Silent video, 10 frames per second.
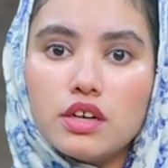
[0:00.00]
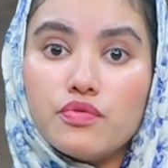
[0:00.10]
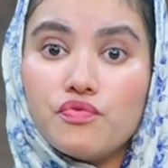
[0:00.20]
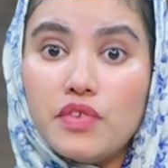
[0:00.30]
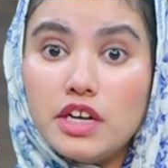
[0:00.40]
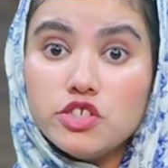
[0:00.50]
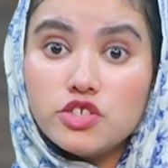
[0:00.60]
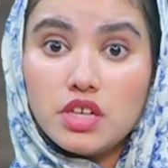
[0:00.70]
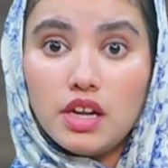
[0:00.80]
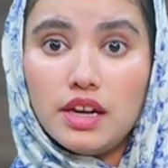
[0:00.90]

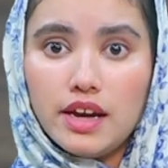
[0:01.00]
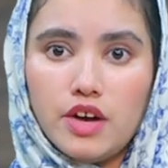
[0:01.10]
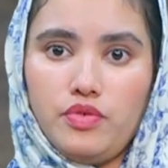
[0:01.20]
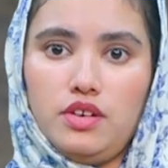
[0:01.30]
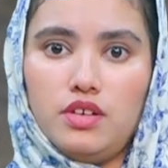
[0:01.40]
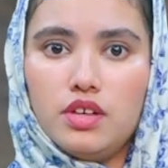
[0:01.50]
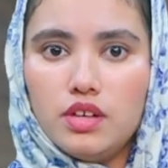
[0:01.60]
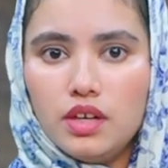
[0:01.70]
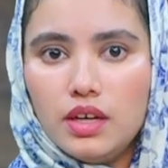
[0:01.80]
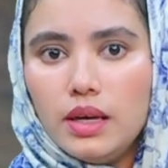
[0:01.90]
conventional level,
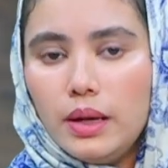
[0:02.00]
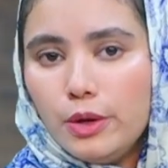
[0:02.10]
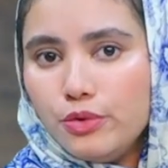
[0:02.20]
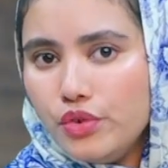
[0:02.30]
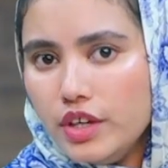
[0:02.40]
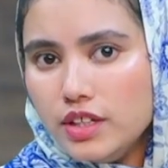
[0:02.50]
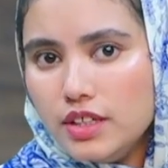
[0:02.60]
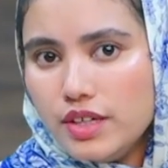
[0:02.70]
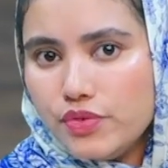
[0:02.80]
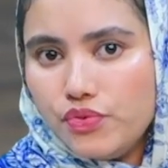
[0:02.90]
where
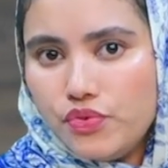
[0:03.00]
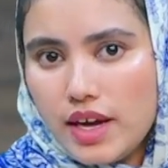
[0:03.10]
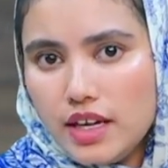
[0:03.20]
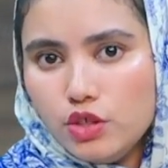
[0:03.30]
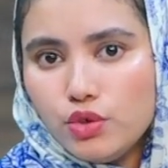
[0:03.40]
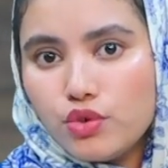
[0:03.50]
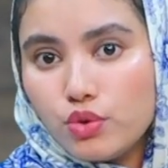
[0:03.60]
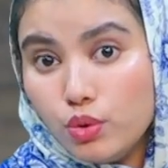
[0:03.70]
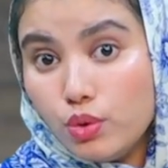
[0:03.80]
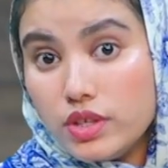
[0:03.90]
they value
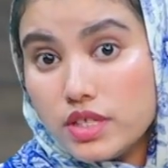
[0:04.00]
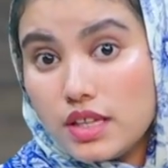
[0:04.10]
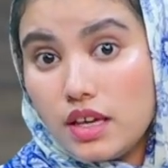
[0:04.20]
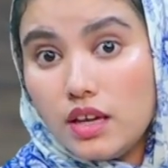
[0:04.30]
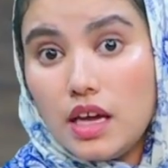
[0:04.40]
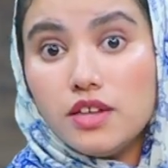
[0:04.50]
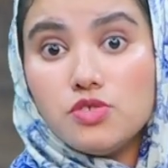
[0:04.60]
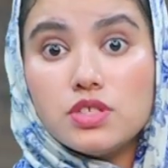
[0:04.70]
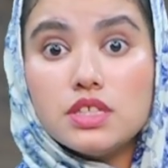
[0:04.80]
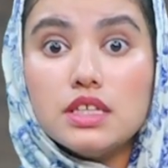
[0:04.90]
rules and
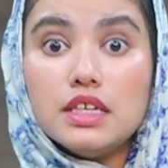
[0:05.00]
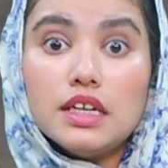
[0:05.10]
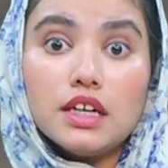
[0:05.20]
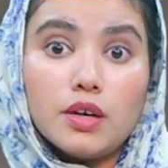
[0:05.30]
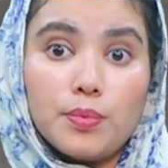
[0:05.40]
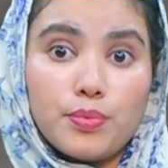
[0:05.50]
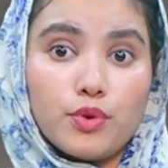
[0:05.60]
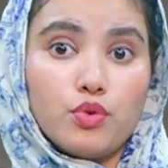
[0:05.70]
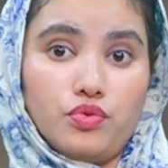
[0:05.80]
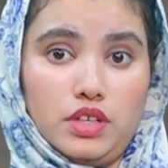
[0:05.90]
seek
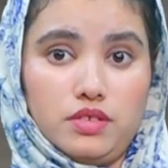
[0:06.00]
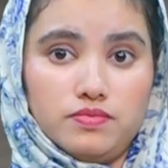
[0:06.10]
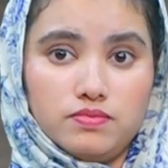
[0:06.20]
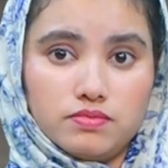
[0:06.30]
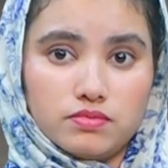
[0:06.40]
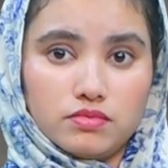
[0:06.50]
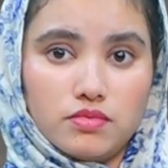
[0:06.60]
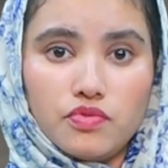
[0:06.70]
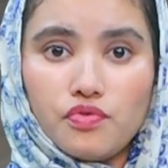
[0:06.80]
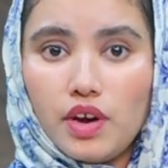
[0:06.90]
approval.
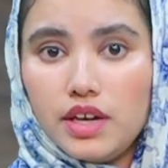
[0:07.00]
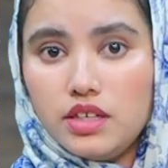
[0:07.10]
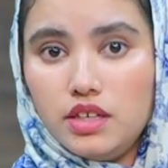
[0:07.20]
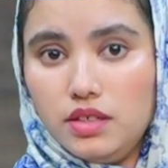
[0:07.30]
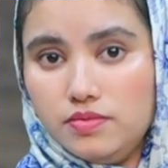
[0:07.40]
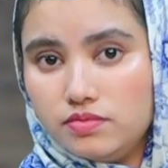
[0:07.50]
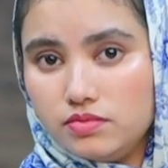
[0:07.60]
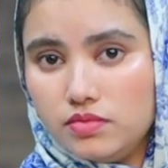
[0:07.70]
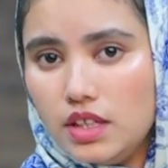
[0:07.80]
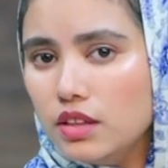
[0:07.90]
Finally,
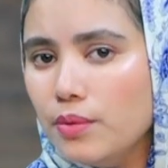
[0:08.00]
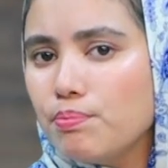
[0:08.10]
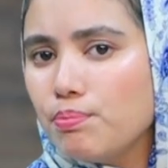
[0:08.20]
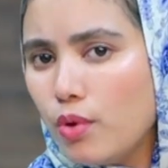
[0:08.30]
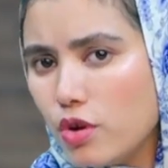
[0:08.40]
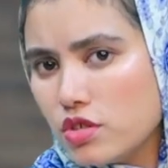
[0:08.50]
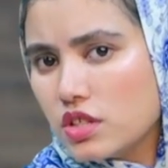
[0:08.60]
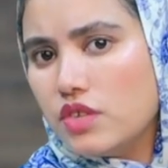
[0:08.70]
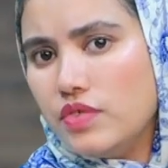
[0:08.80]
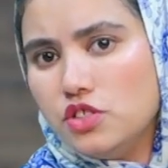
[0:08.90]
in the
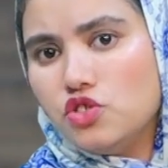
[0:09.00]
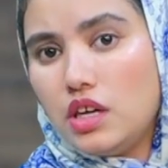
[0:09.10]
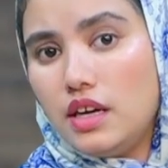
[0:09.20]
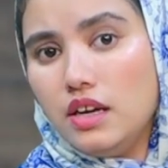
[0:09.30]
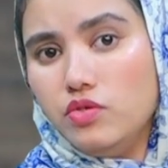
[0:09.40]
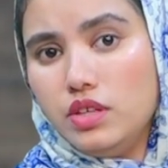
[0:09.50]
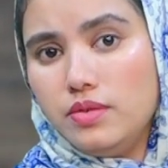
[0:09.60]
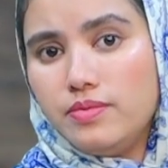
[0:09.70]
post-conventional level,